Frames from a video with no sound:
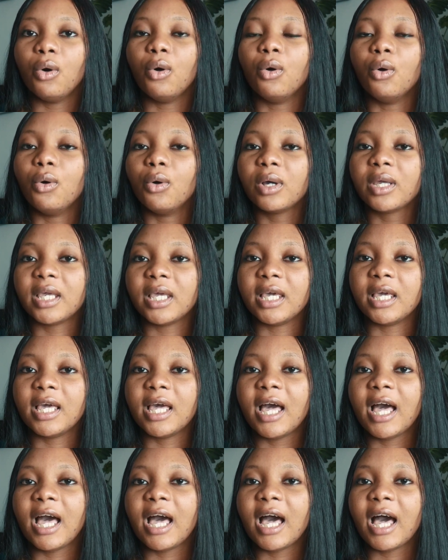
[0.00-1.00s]
Oh,
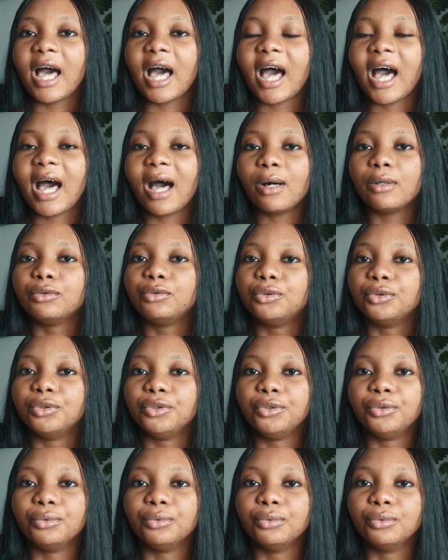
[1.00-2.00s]
okay, how do
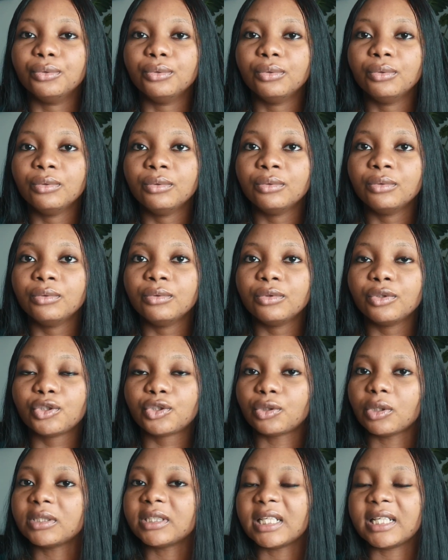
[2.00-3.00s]
you
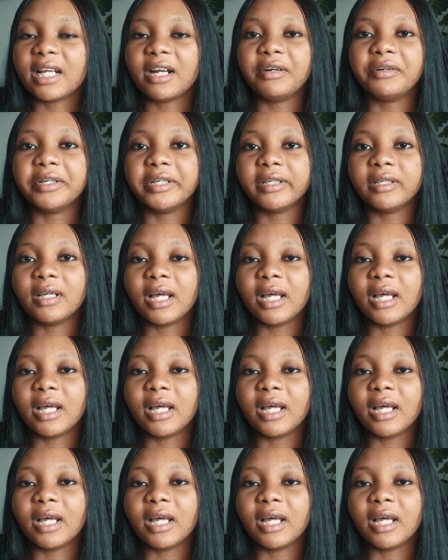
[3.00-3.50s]
sort an array?